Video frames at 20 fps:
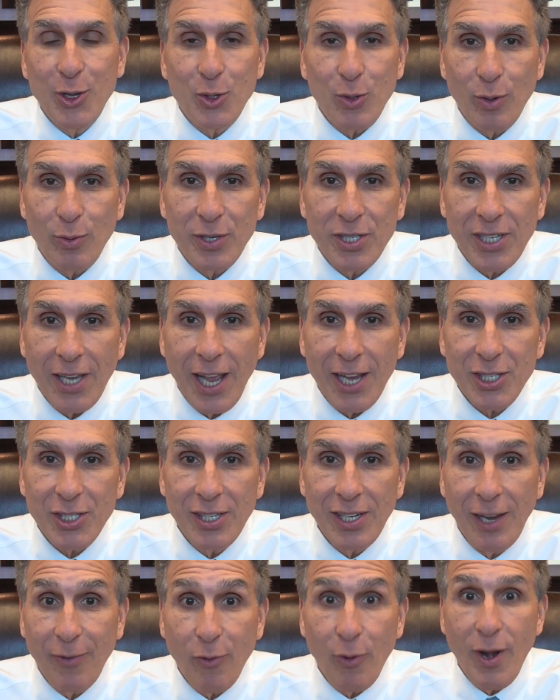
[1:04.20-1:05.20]
into a
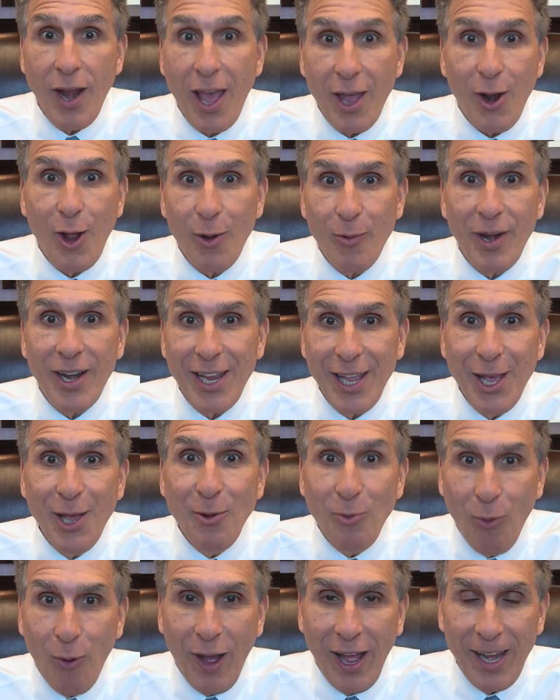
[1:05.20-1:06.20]
recession if we're not already
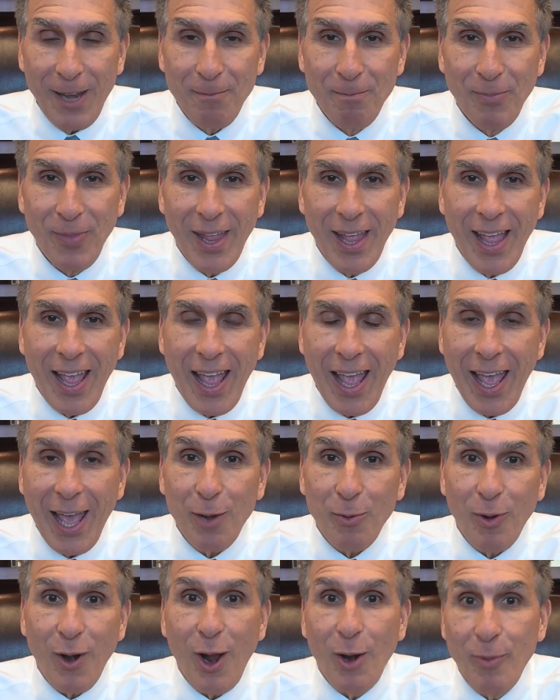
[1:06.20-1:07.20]
in one.
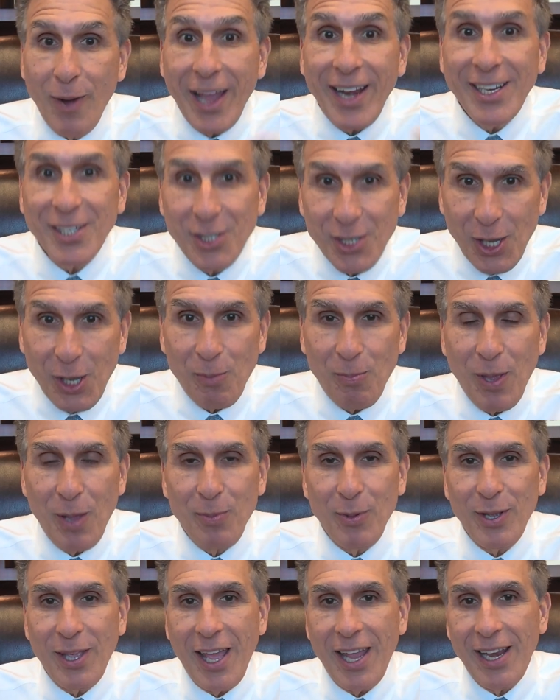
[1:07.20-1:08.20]
And we're already seeing
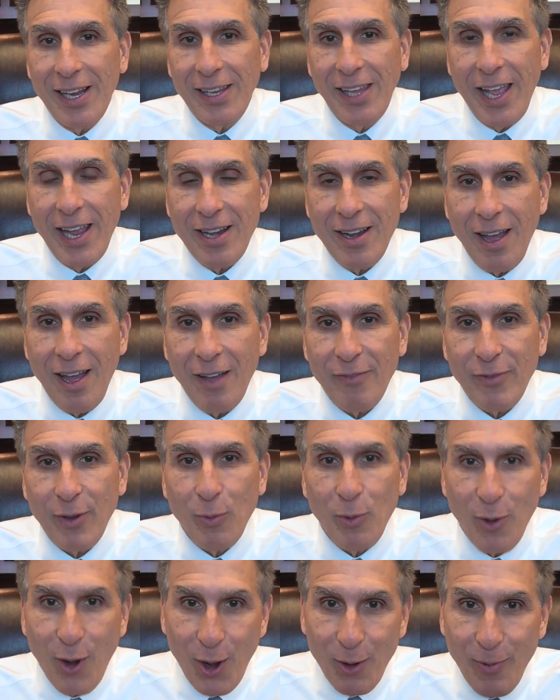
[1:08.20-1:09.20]
people getting laid off,
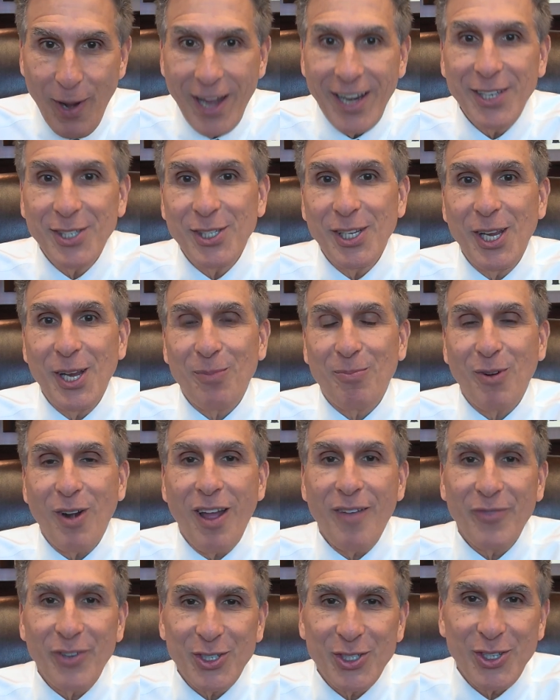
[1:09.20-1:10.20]
and we're already seeing
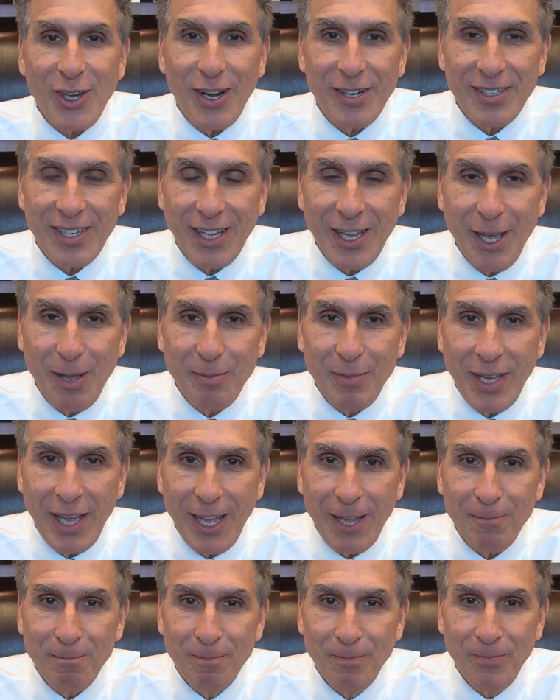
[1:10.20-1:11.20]
profits start to come
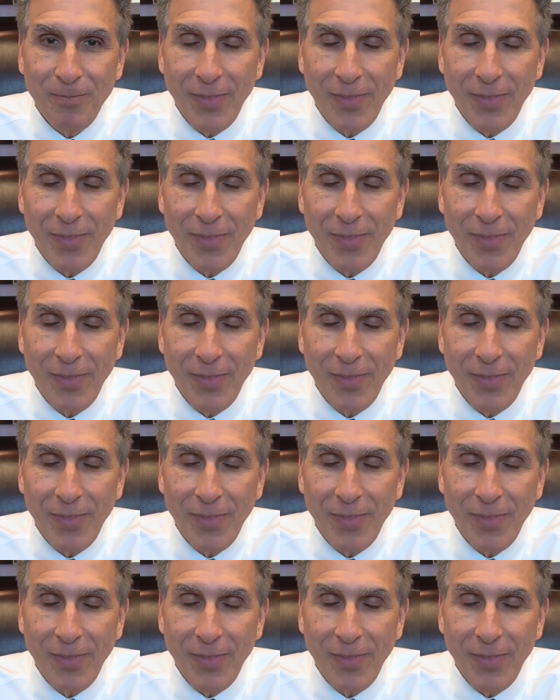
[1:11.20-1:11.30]
down.